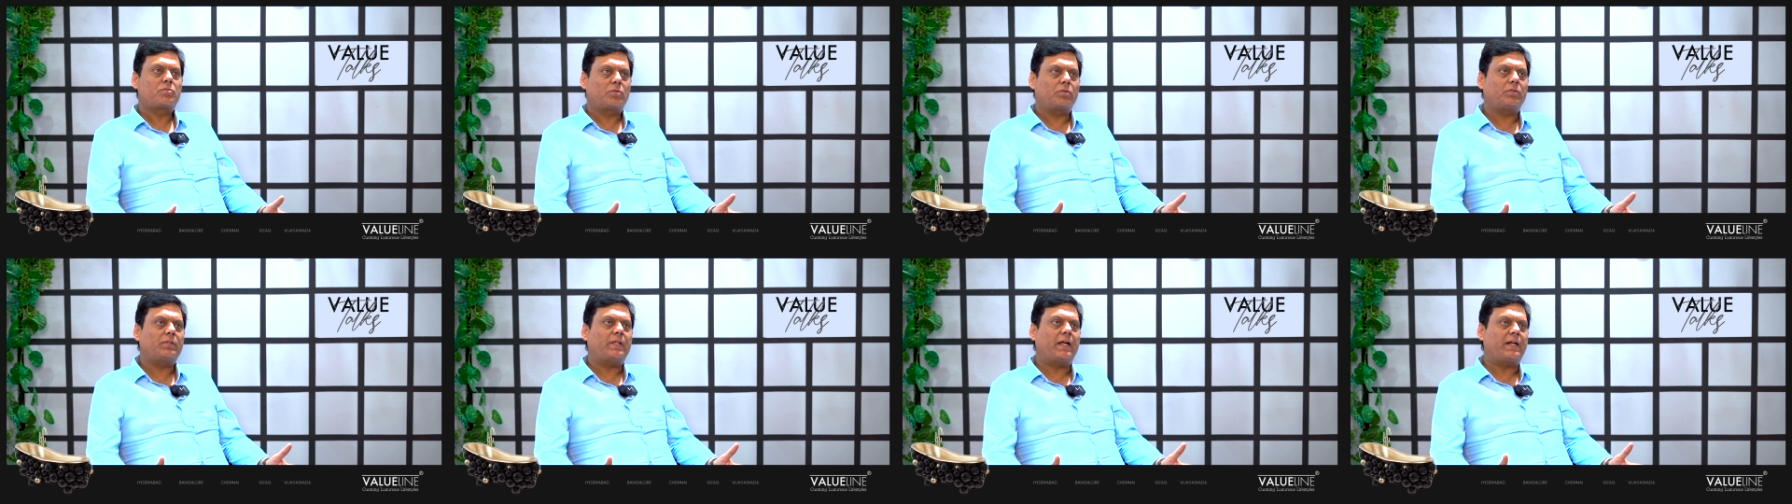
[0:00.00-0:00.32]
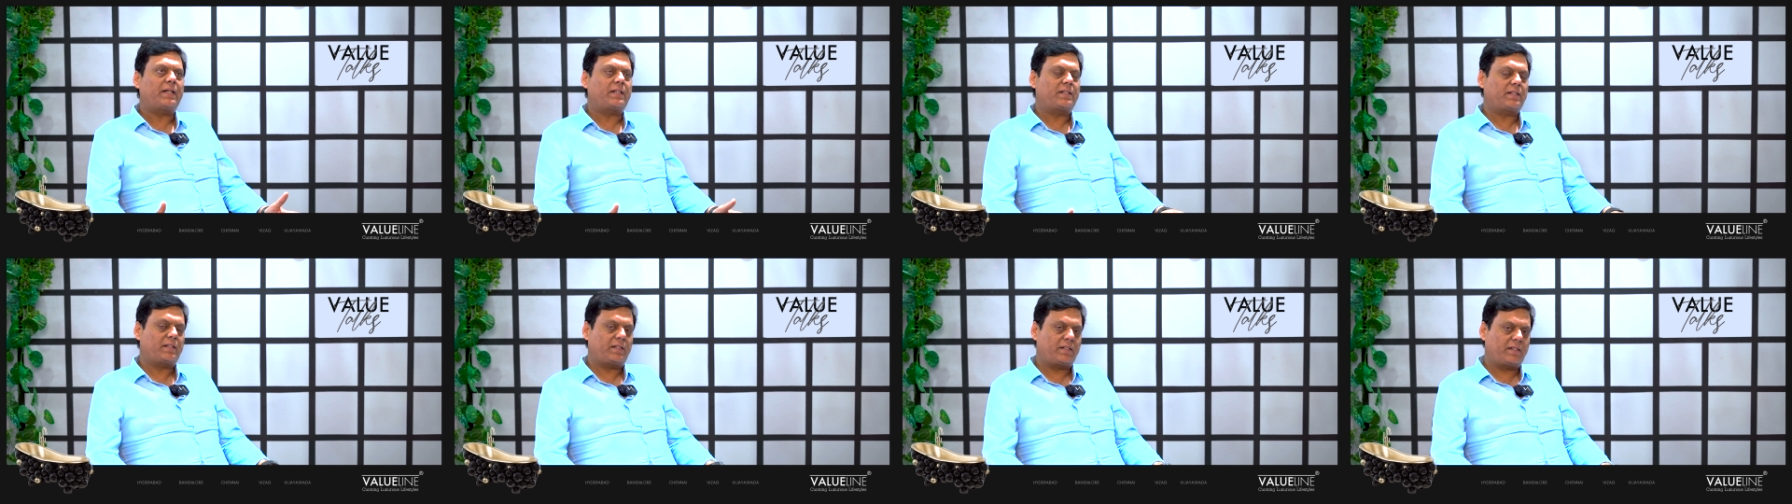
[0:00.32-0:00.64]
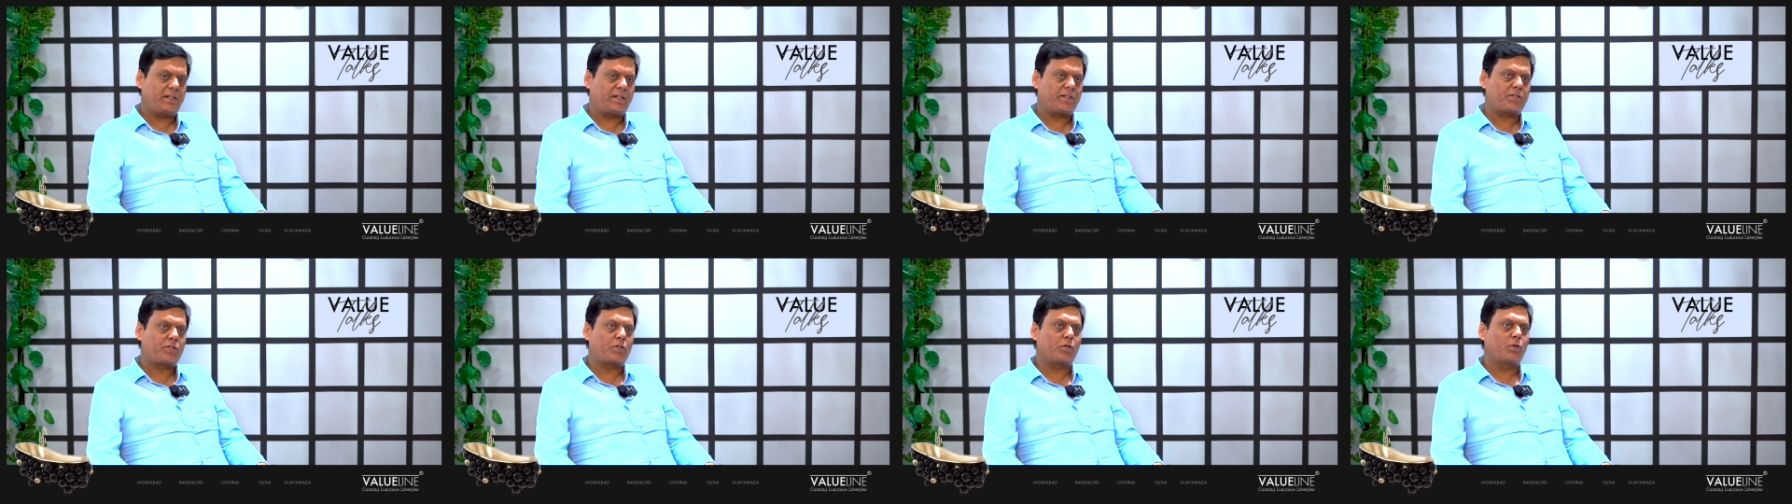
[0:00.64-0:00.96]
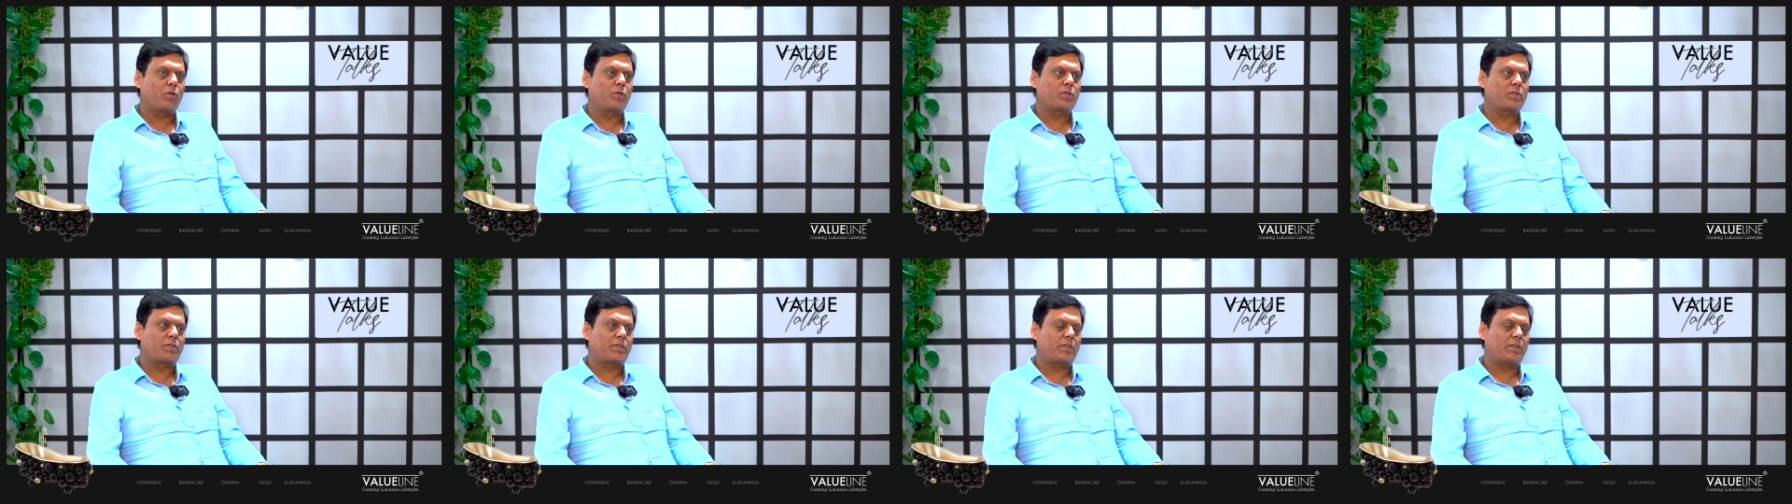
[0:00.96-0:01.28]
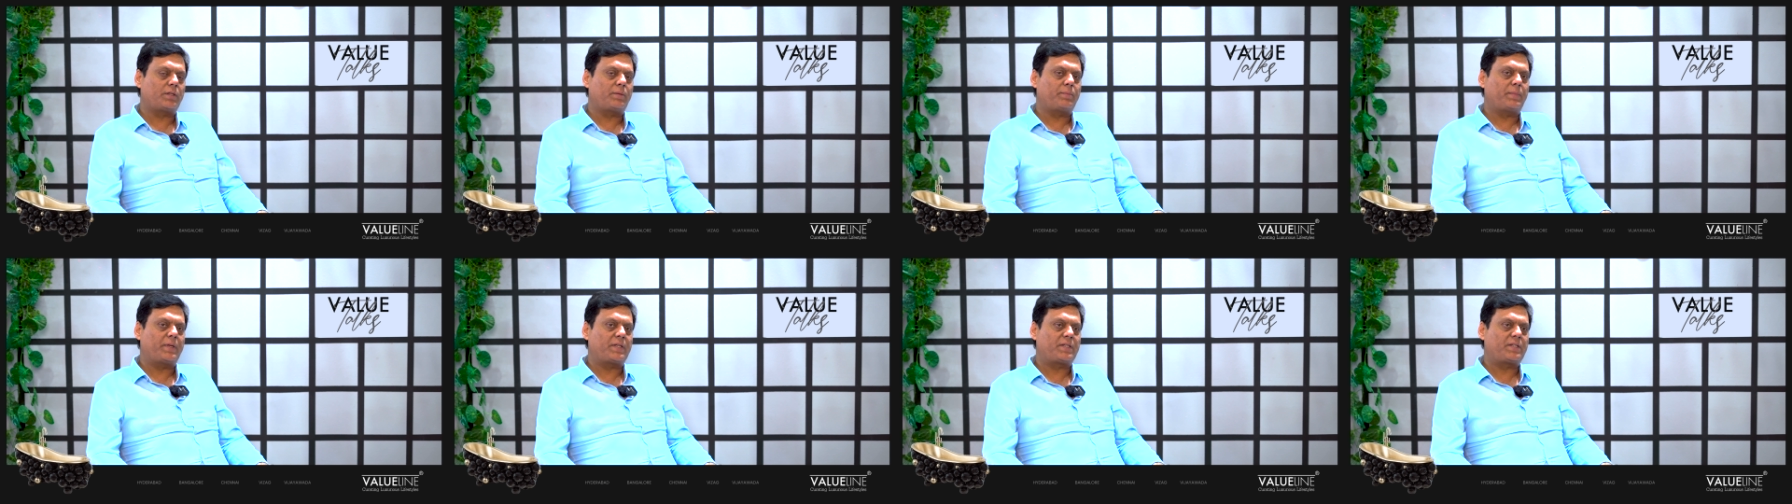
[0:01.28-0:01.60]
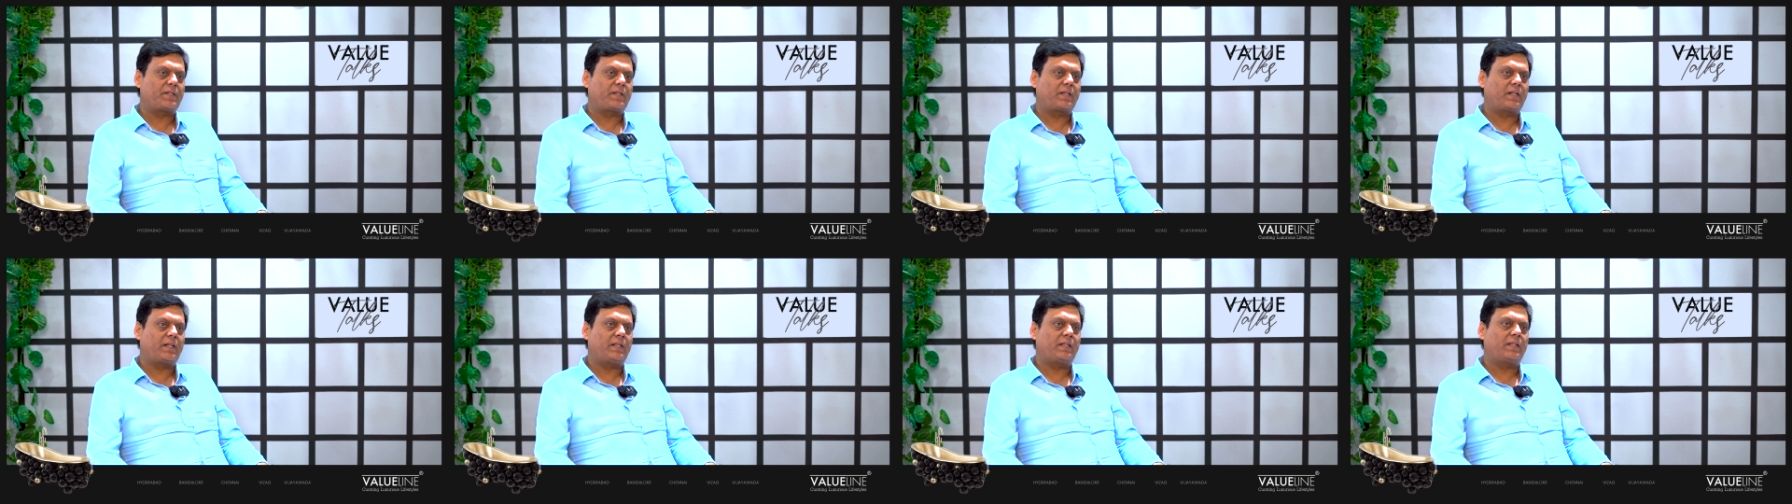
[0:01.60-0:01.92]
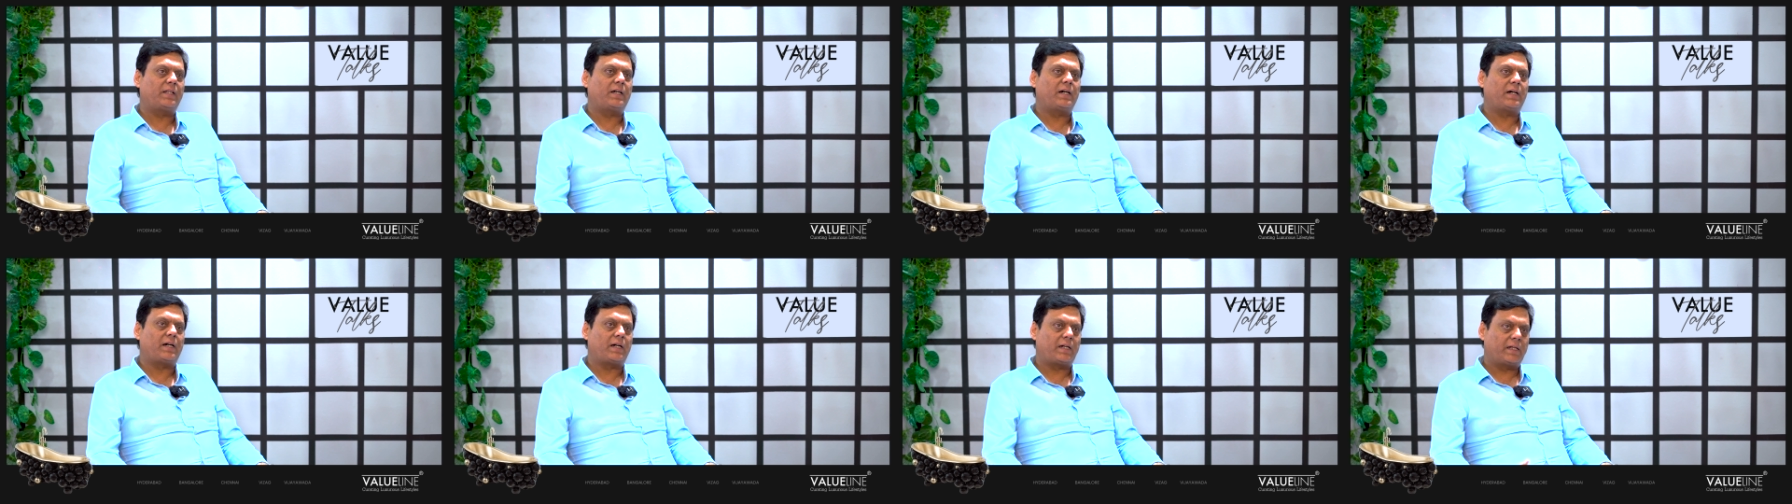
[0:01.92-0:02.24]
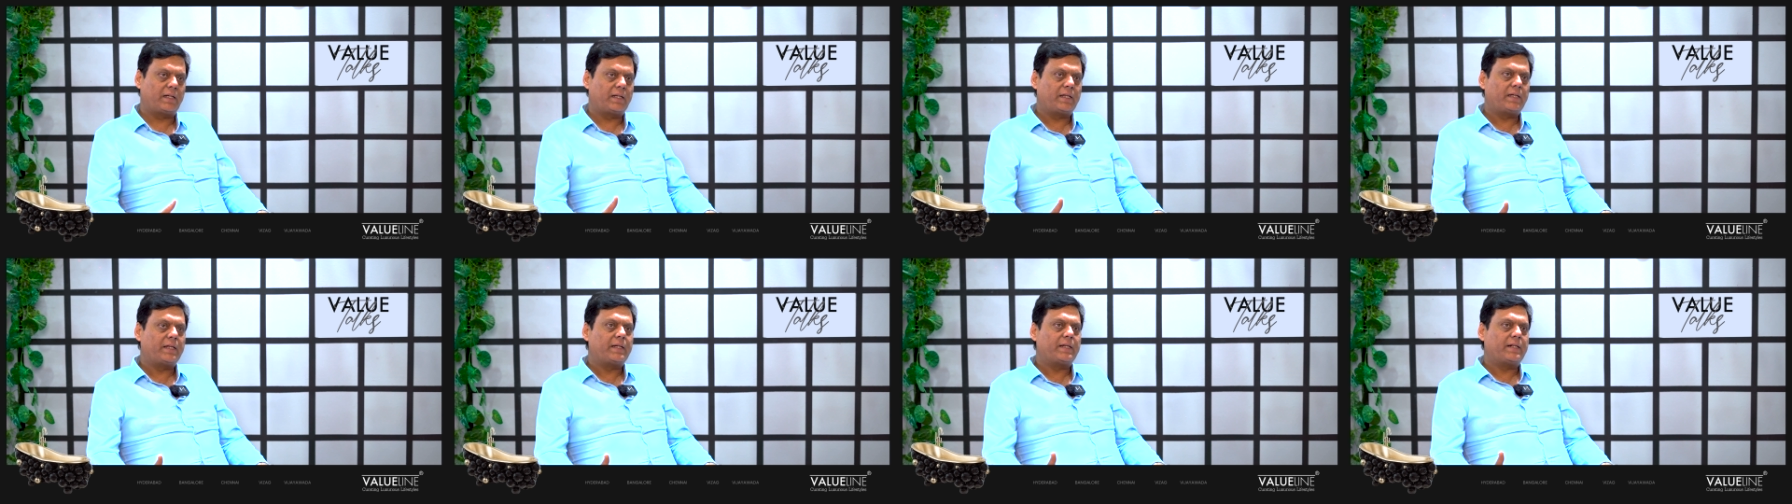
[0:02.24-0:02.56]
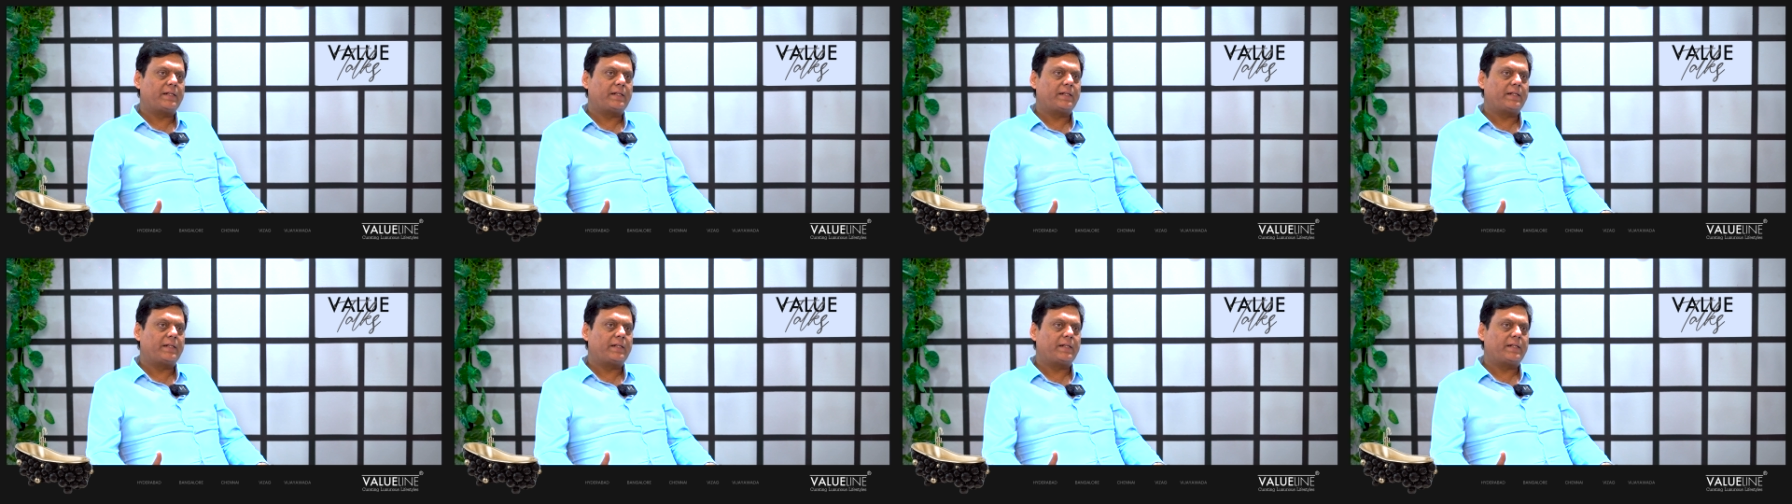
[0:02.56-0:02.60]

So that uh, shows basically the